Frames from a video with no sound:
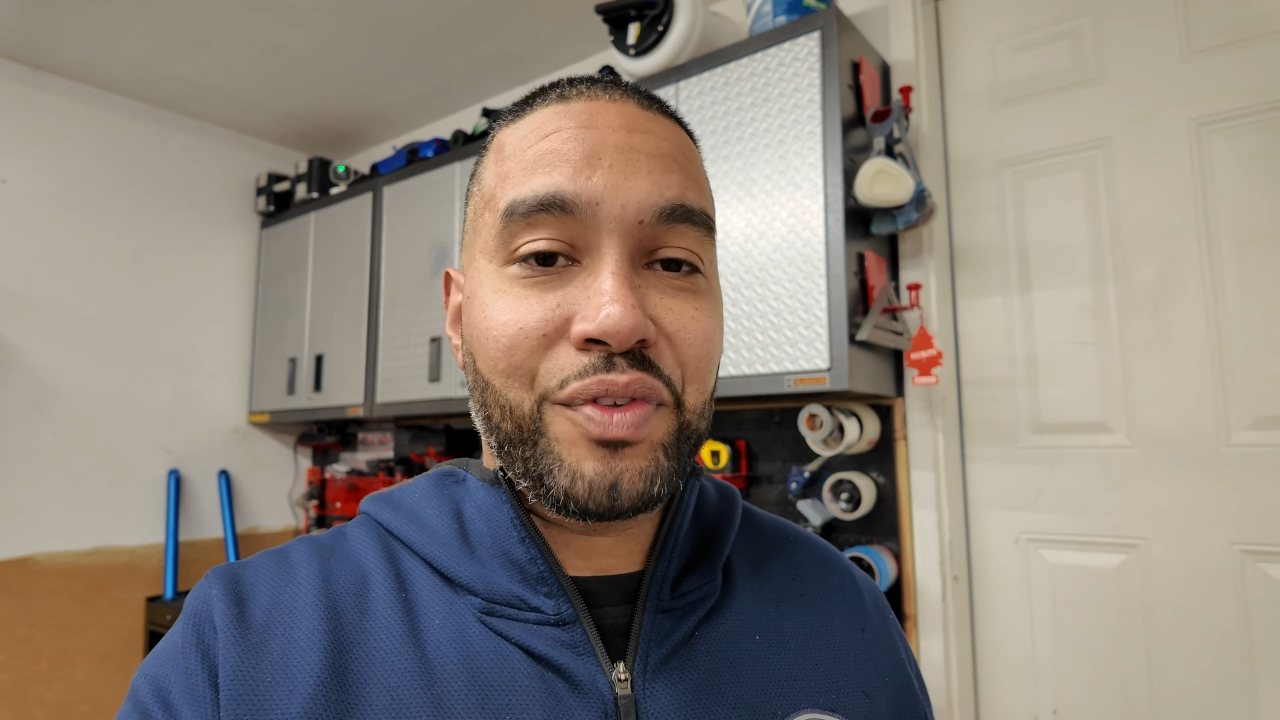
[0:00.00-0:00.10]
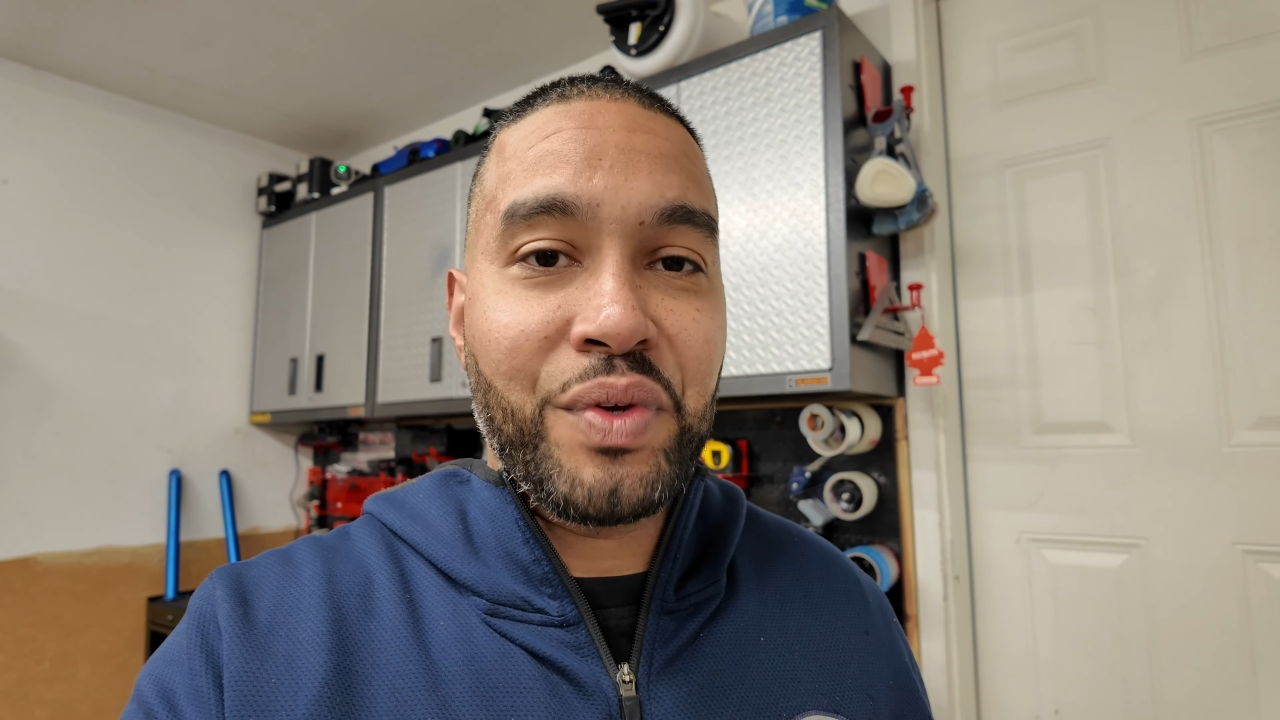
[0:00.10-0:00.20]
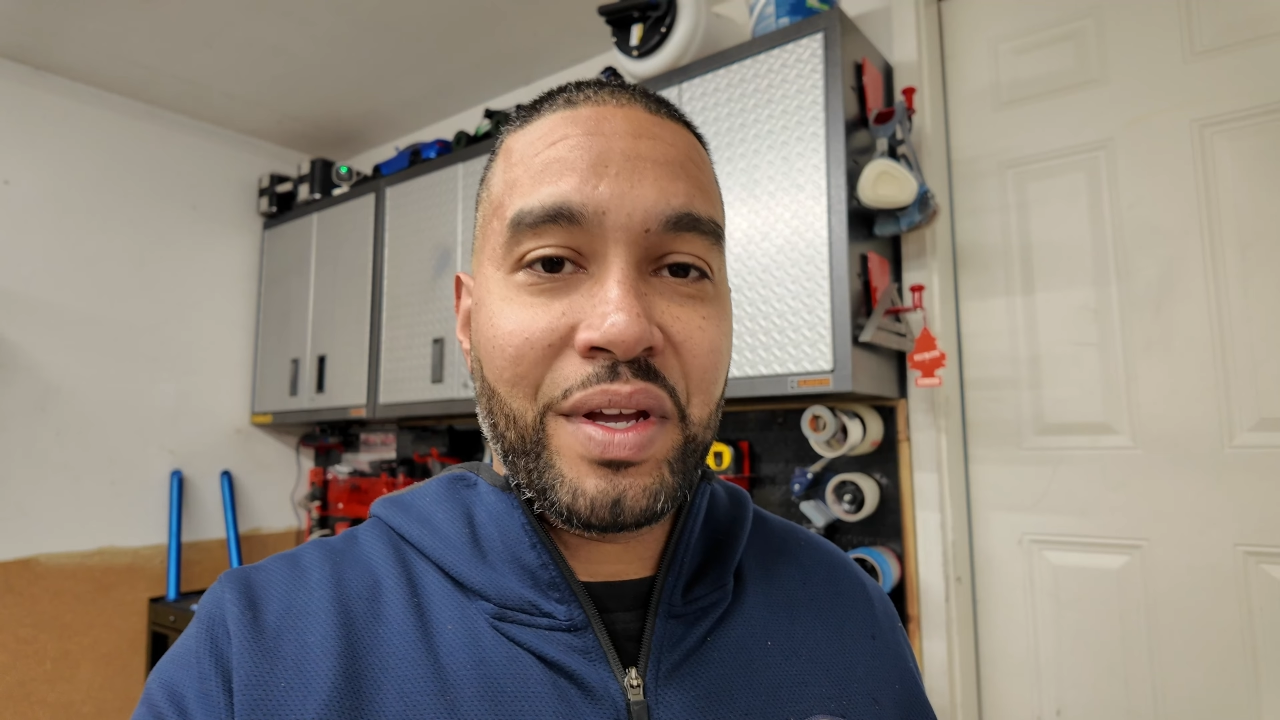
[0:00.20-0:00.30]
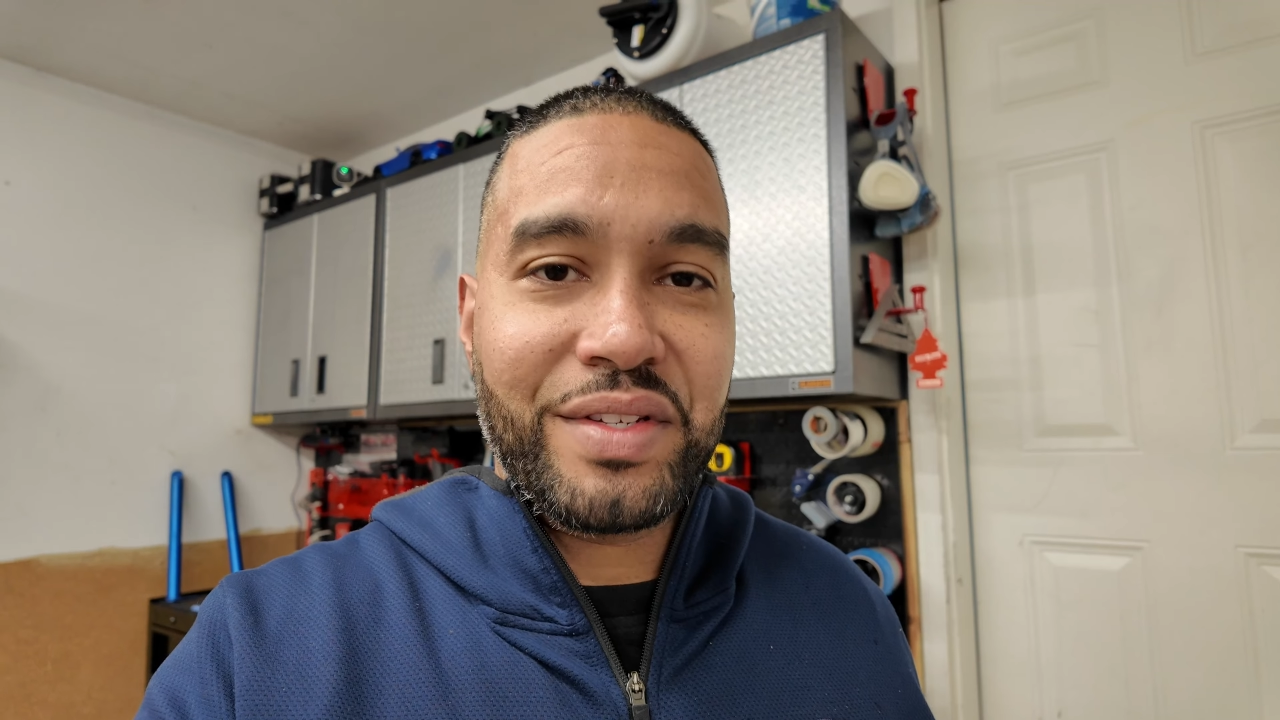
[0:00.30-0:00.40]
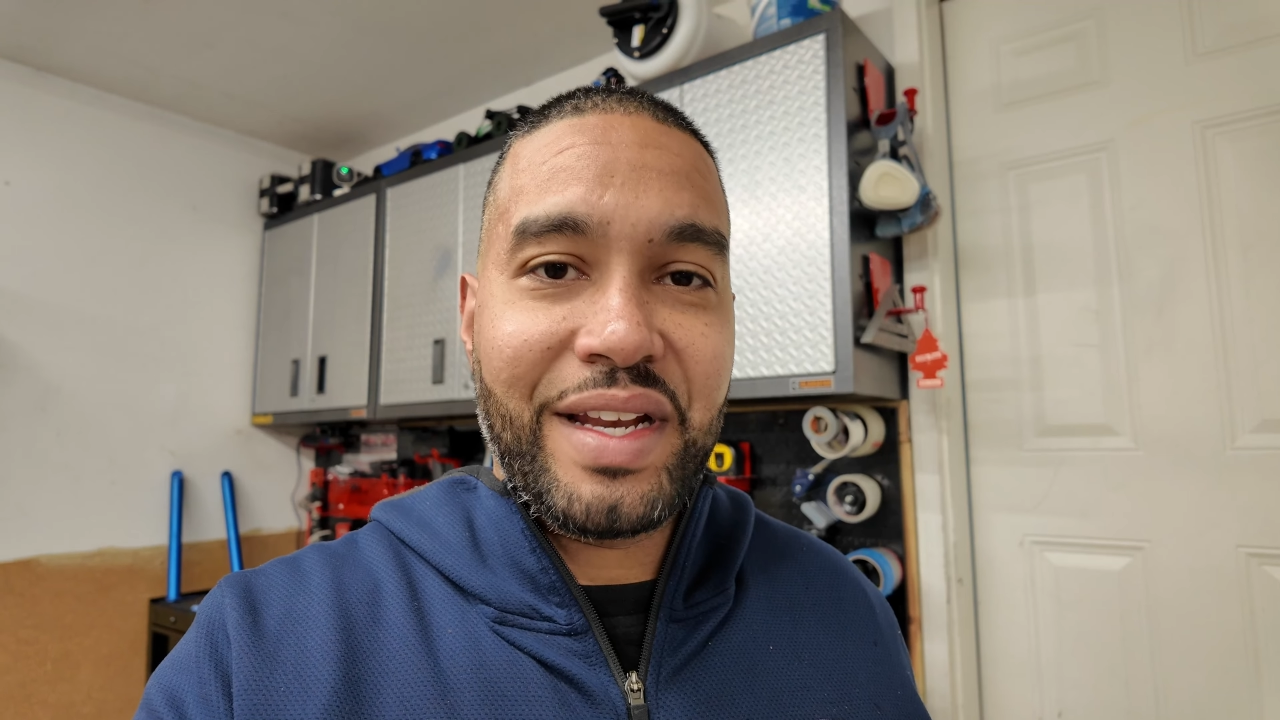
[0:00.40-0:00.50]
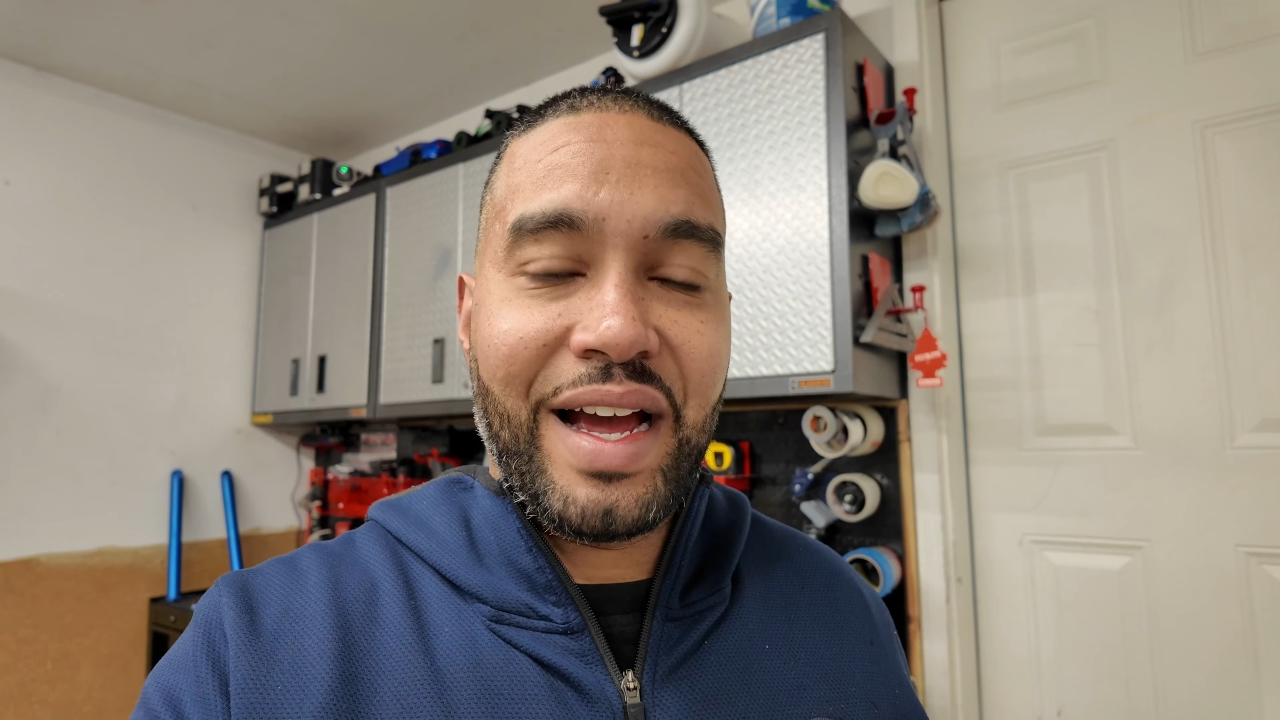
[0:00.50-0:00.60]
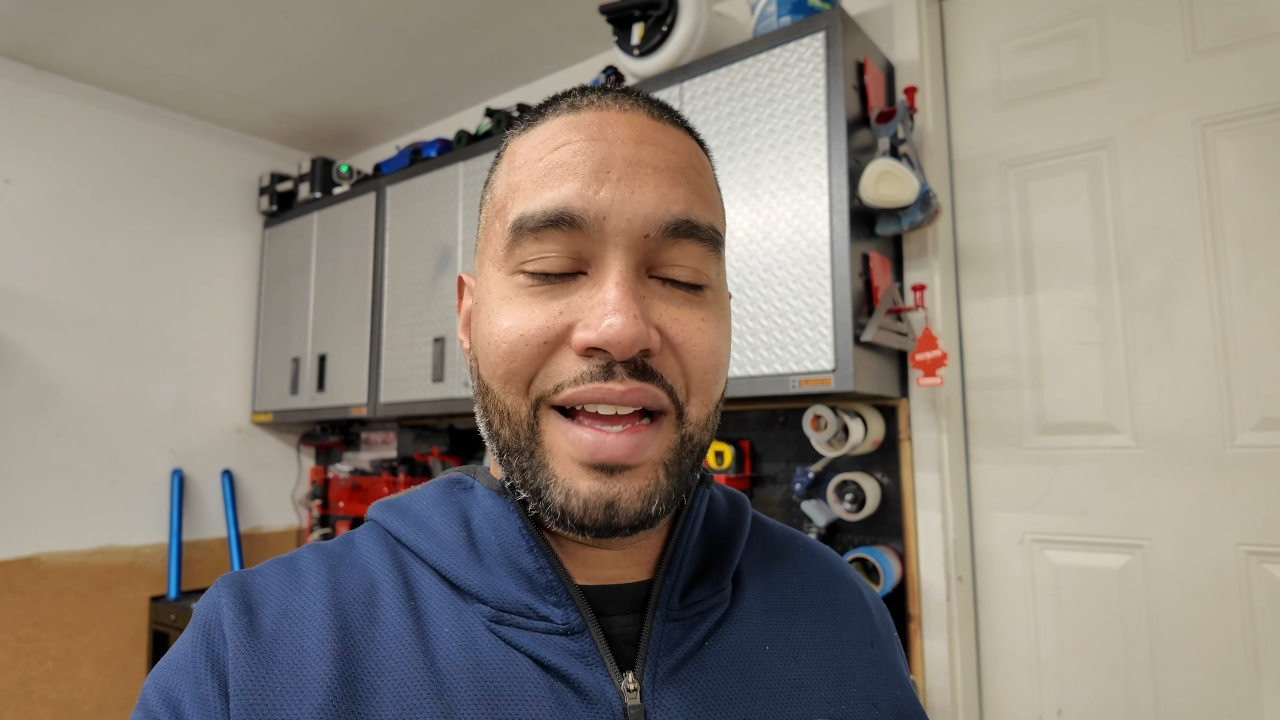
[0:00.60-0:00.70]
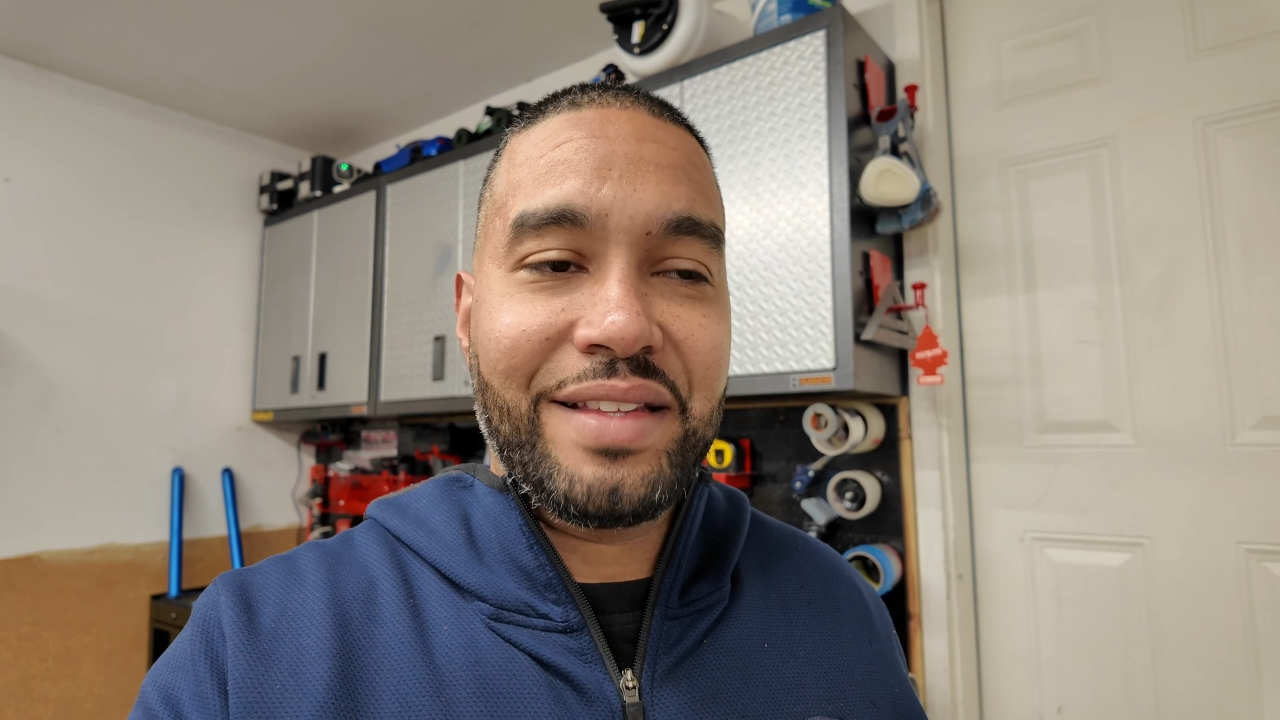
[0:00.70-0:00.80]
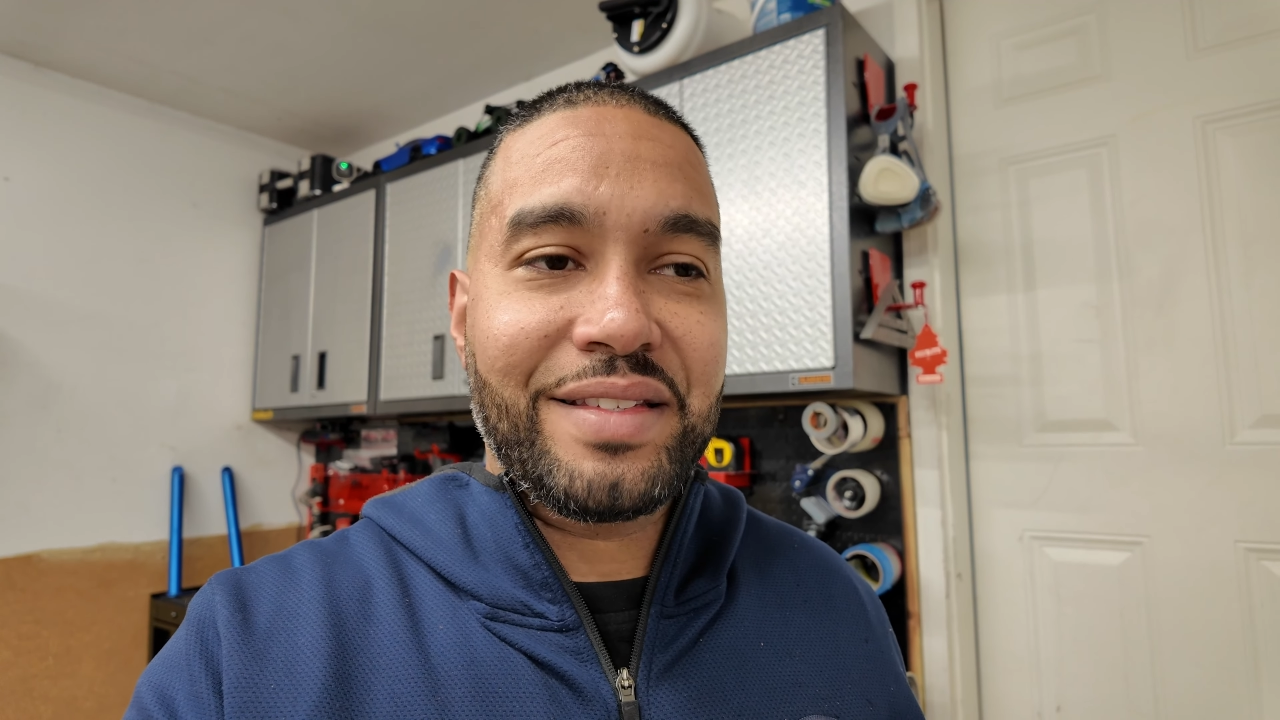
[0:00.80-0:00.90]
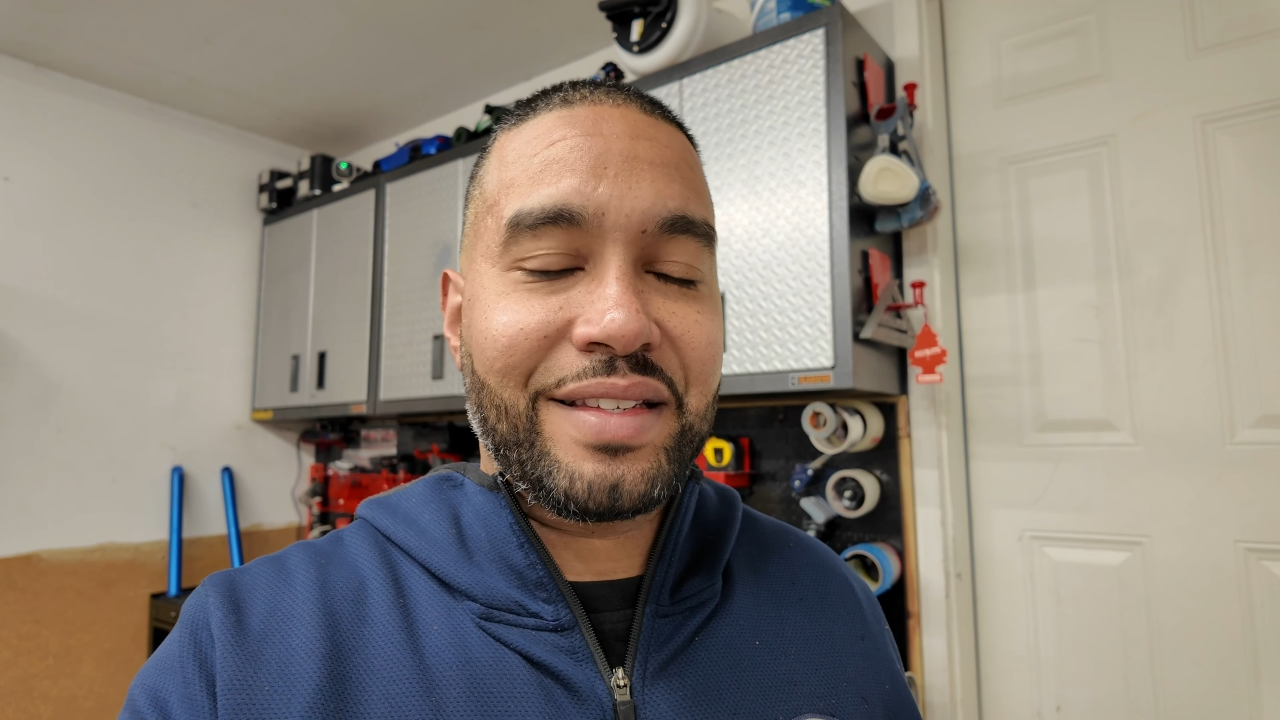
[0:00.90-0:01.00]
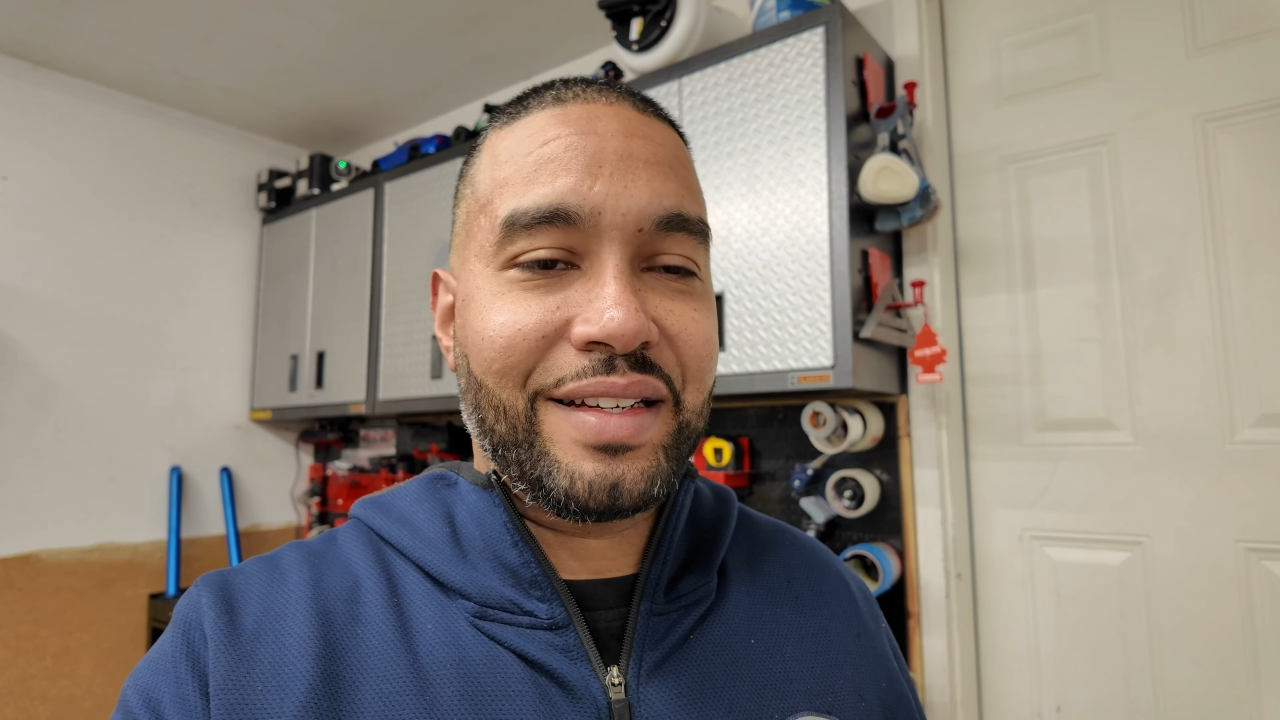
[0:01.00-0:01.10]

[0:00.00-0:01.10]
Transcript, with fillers: 2009s,